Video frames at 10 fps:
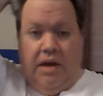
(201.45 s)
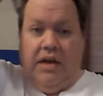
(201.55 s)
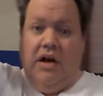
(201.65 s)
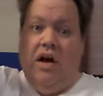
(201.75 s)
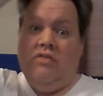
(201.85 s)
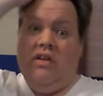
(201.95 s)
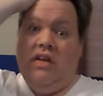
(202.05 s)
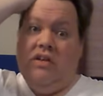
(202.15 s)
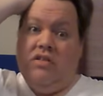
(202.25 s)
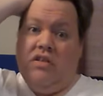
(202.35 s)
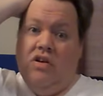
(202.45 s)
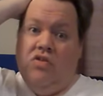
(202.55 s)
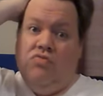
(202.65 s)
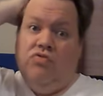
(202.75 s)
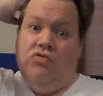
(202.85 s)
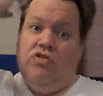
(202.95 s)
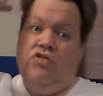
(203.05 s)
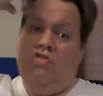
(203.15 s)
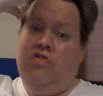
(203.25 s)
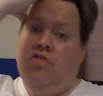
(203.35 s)
by causing his
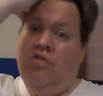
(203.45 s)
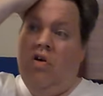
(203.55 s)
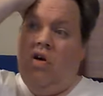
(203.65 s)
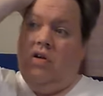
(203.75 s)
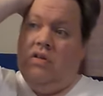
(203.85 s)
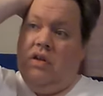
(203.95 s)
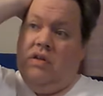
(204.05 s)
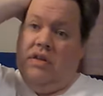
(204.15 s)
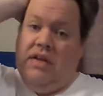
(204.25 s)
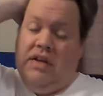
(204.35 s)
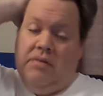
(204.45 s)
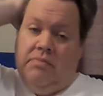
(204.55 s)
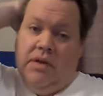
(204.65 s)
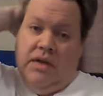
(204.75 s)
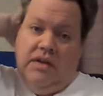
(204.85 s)
rooster on uh, the um,